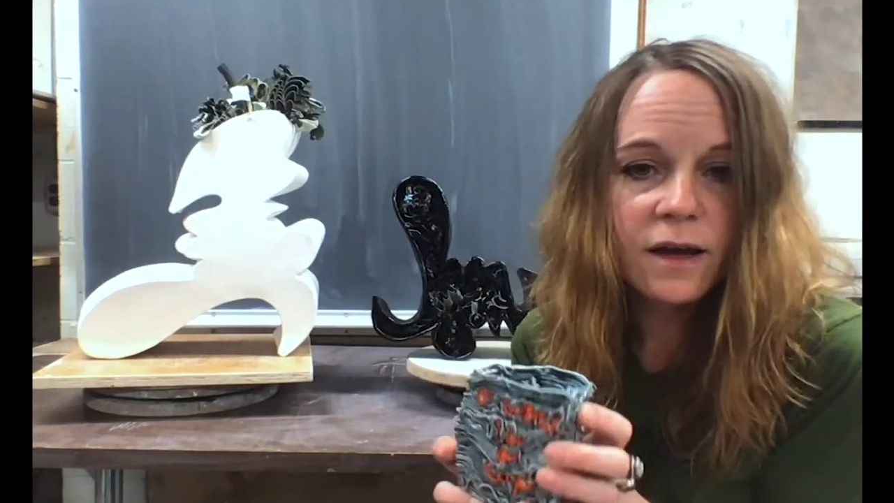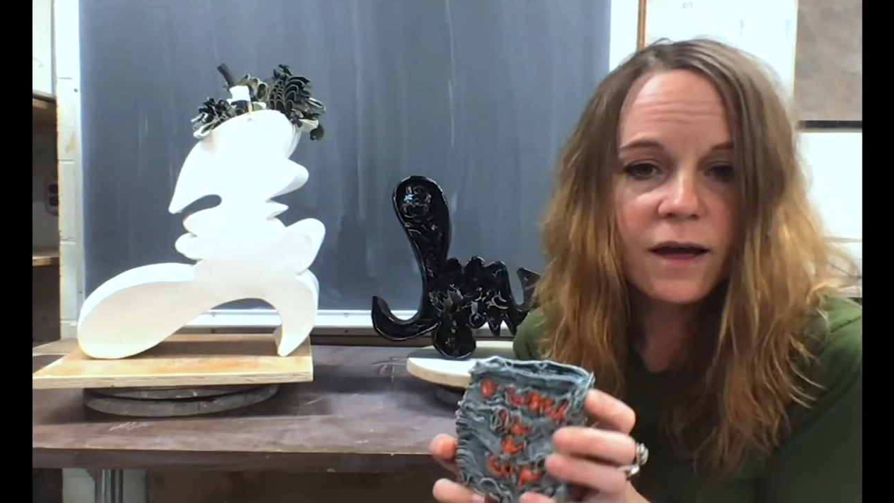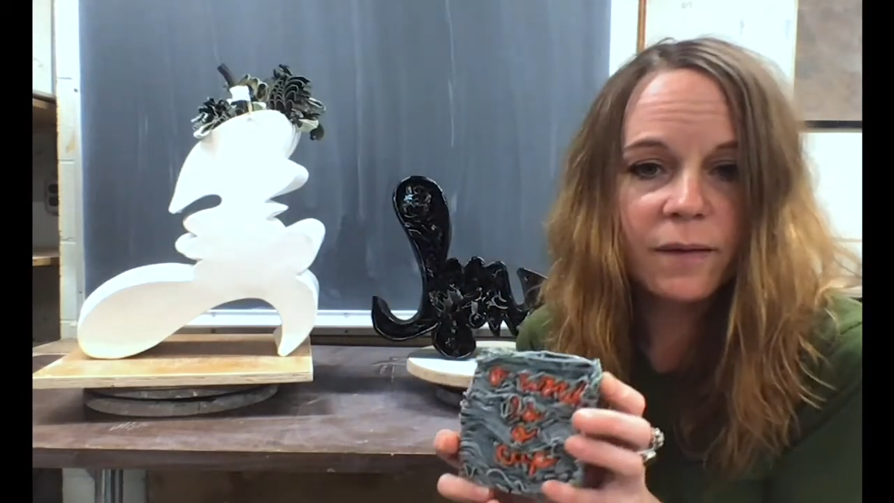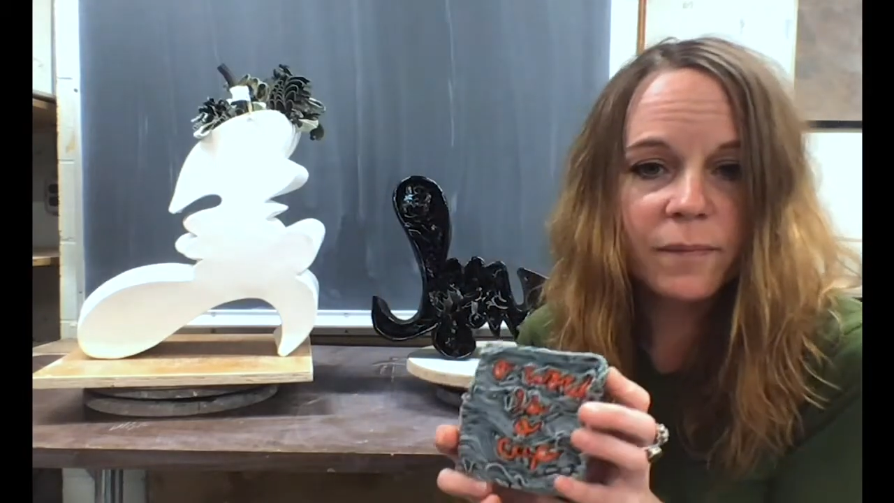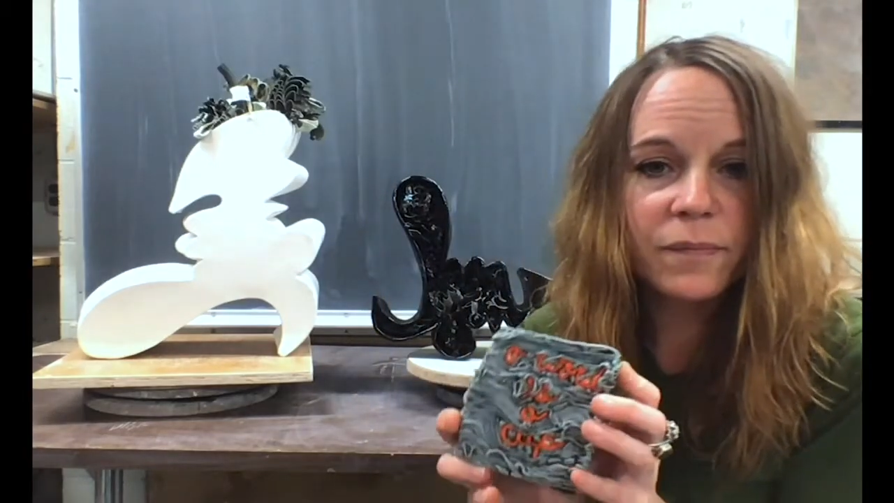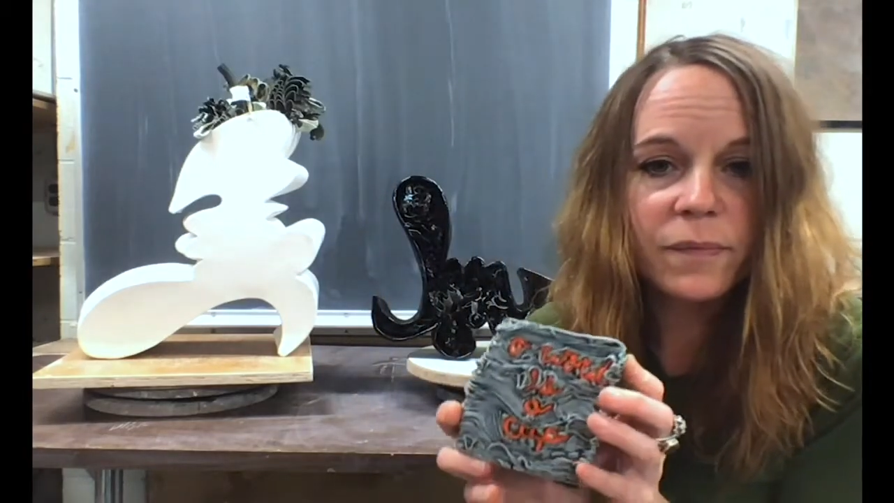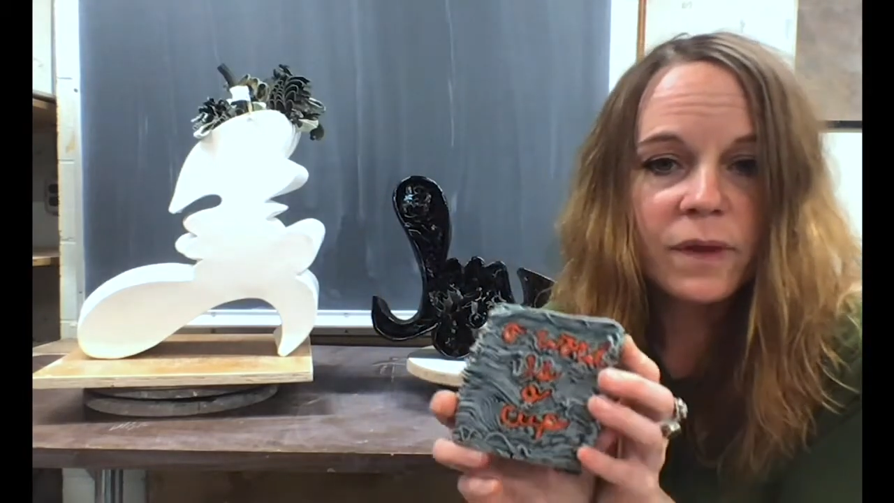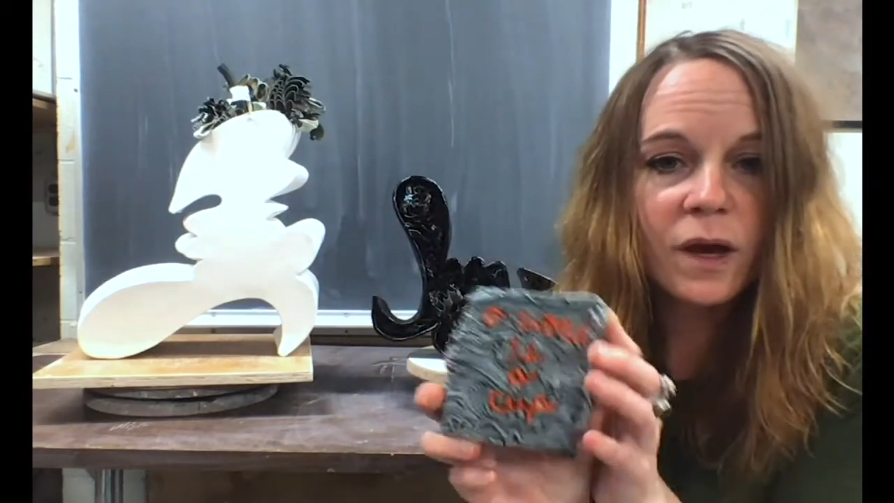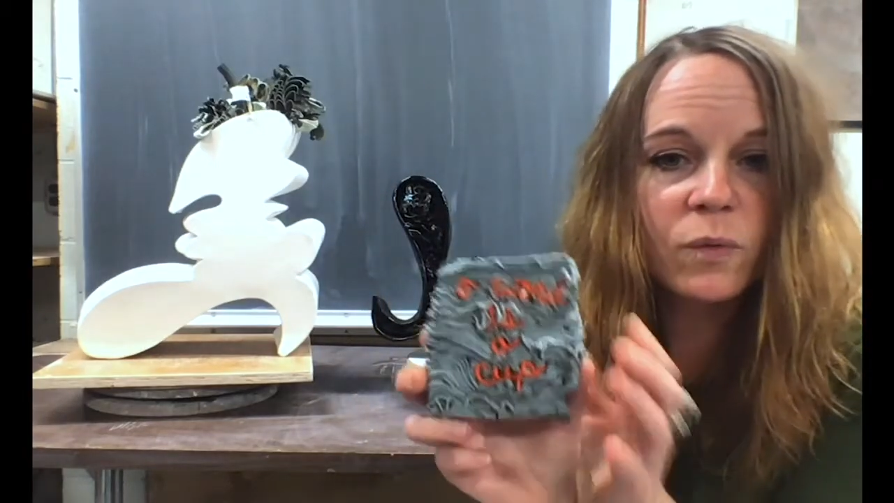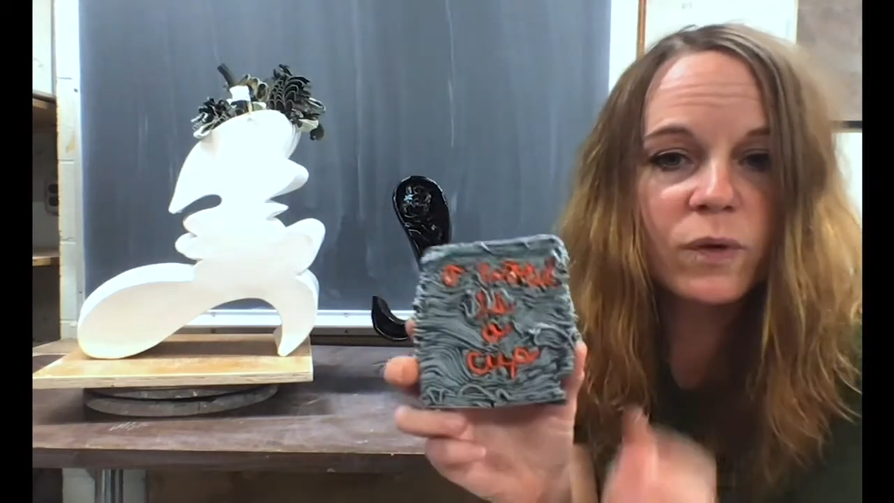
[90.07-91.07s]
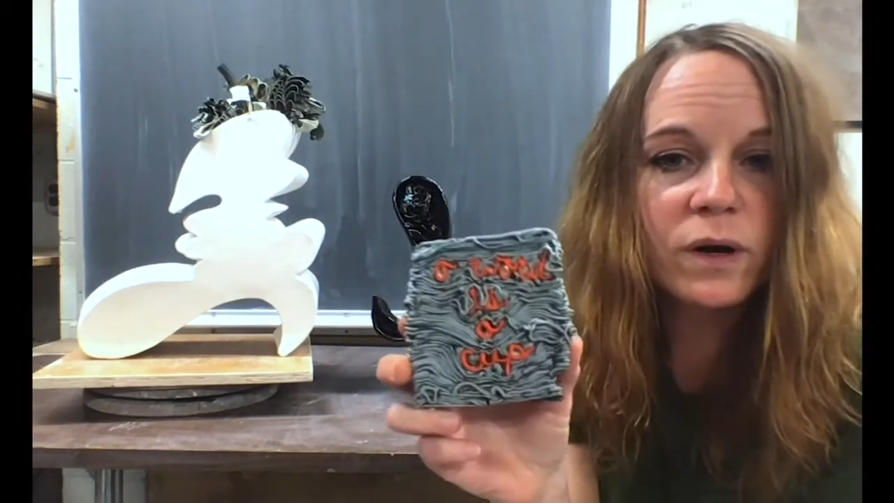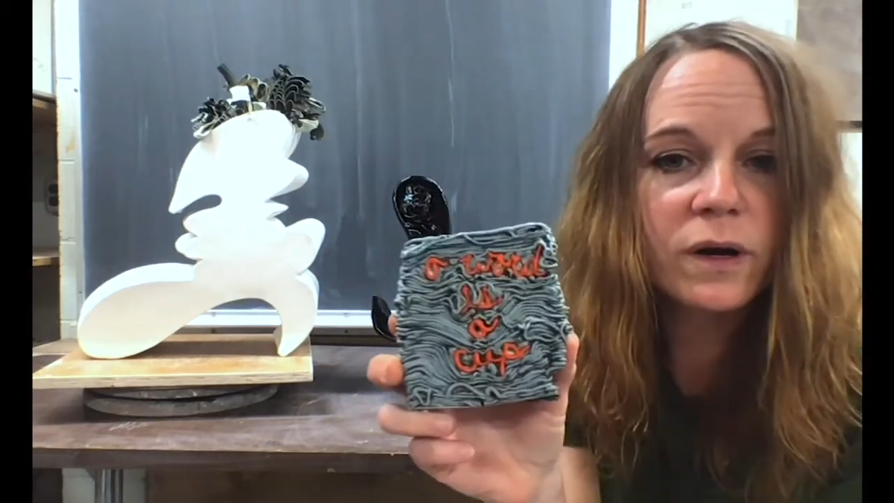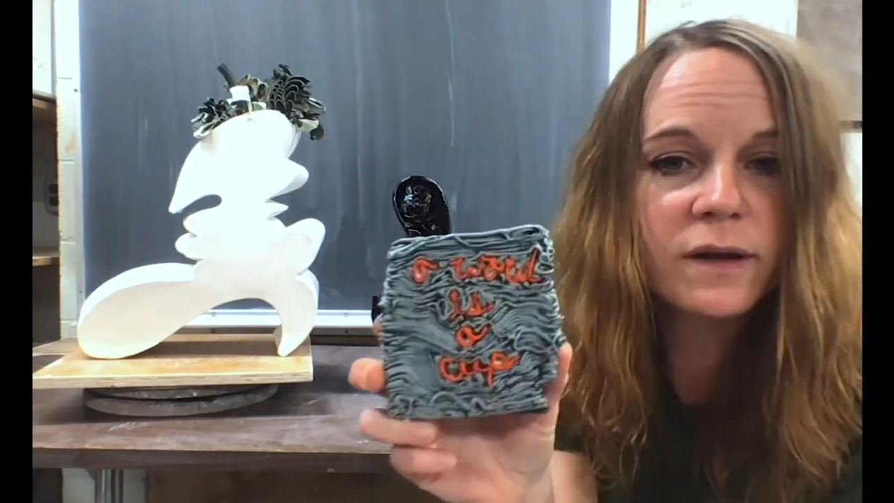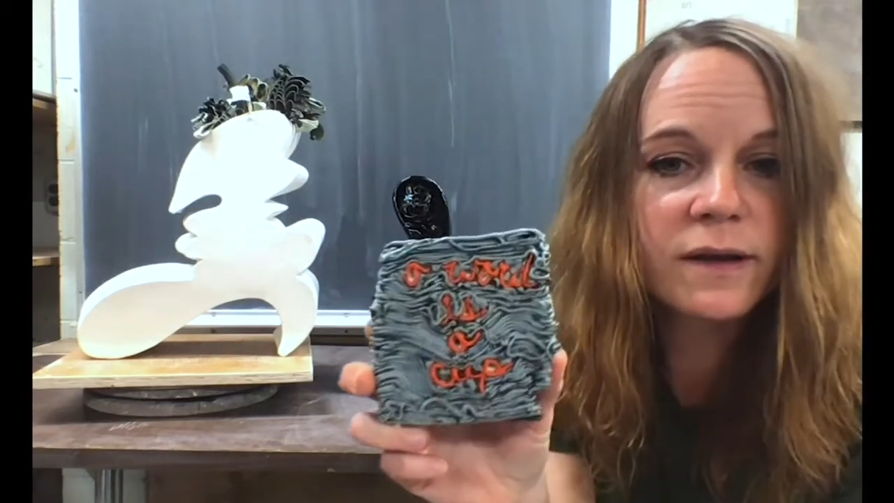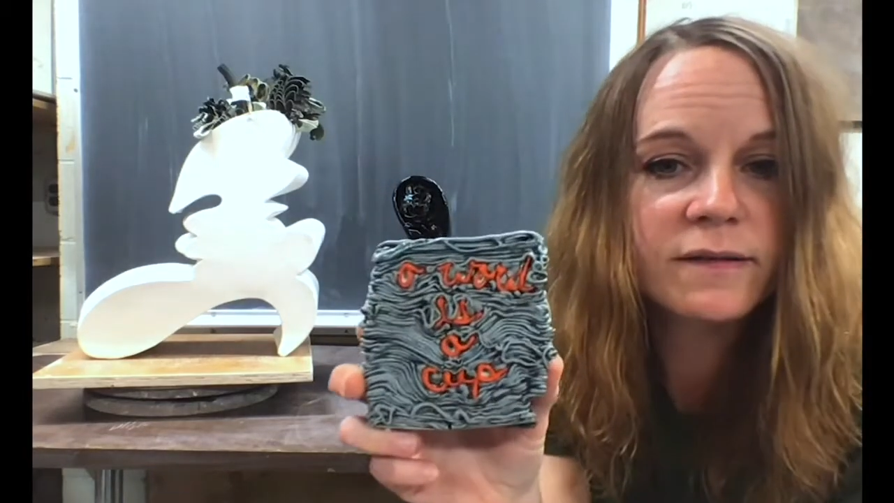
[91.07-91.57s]
um, A
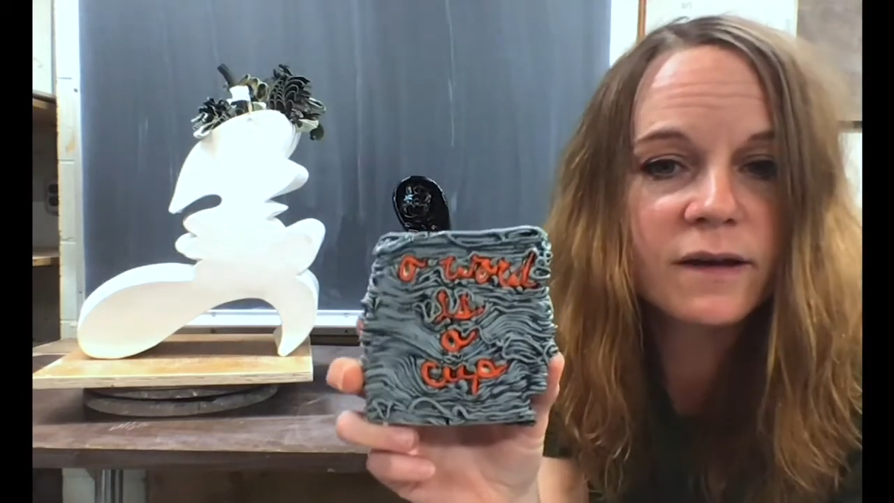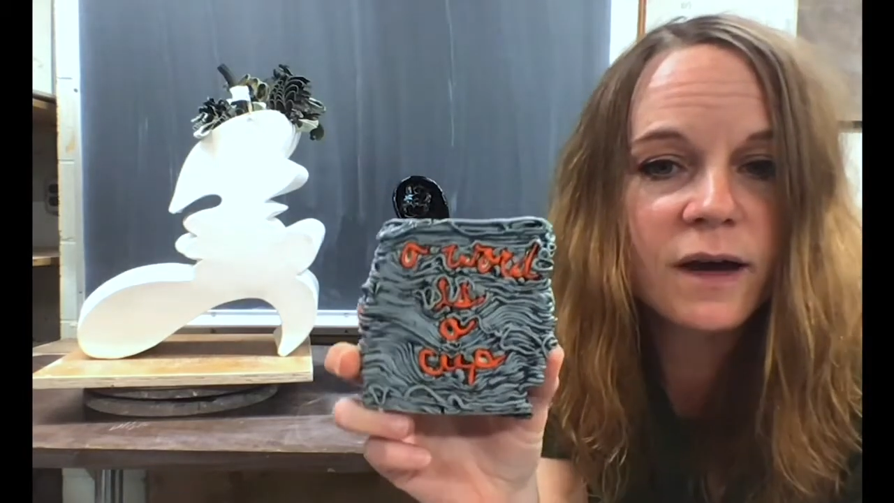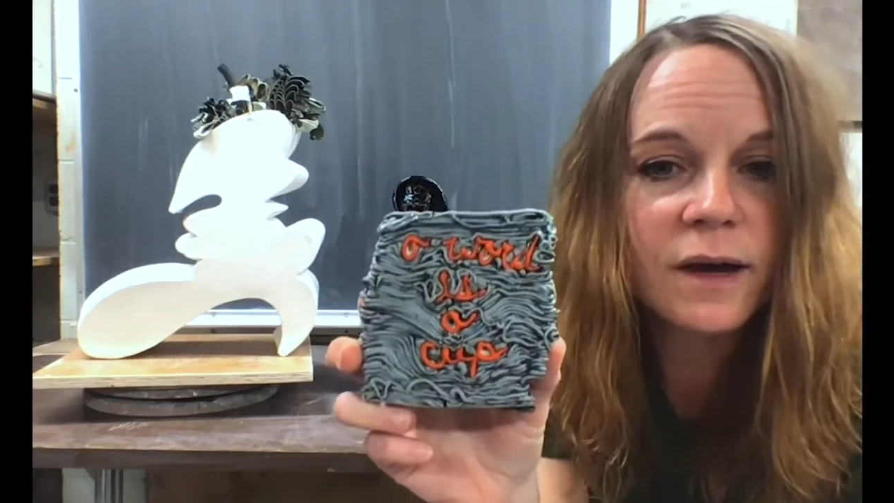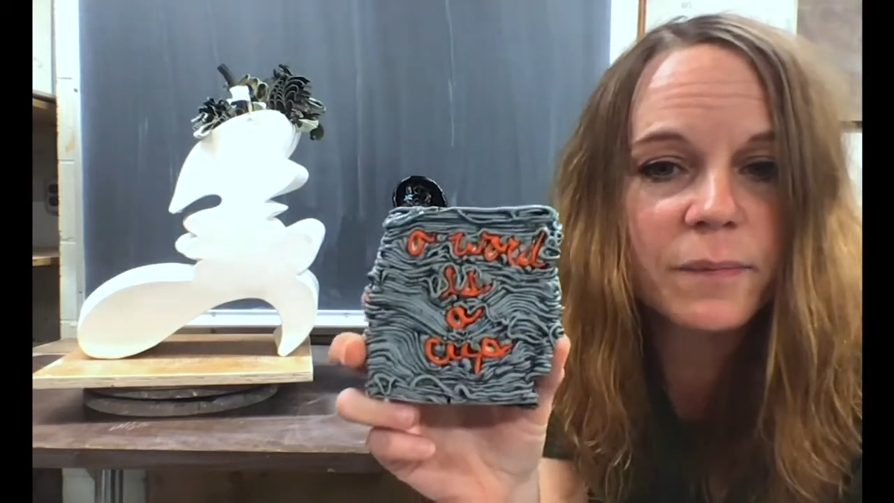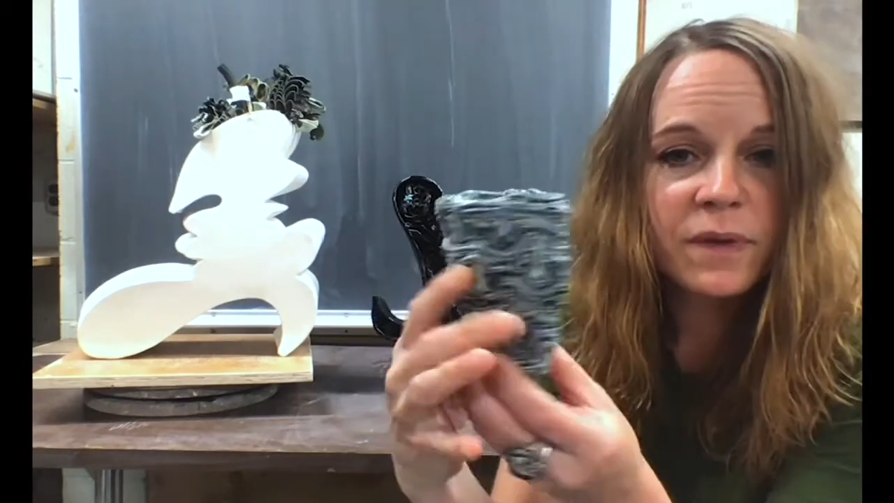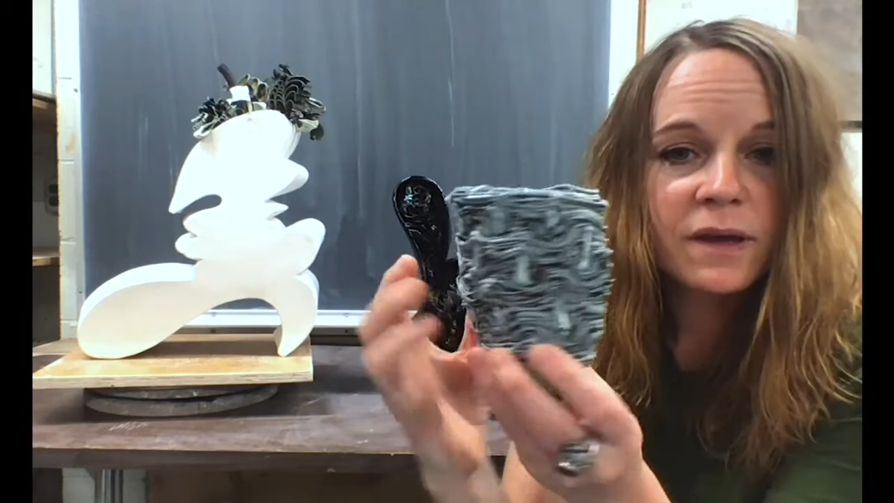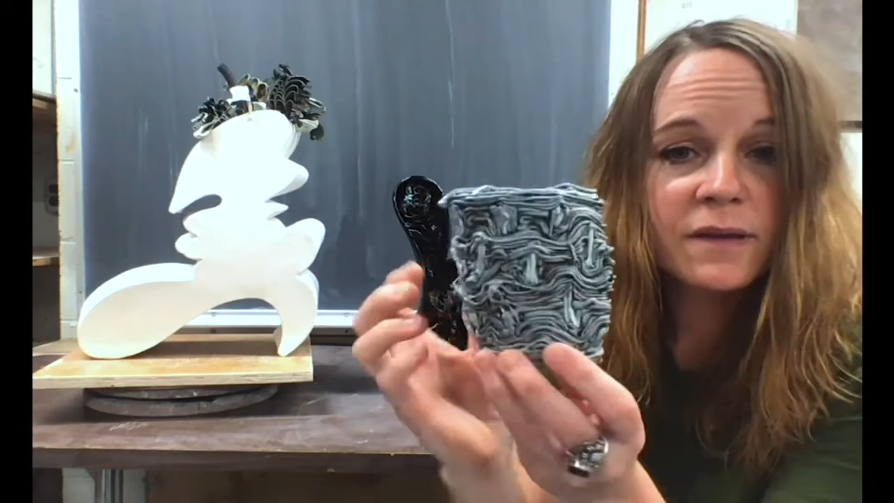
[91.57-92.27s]
Word is a Cup,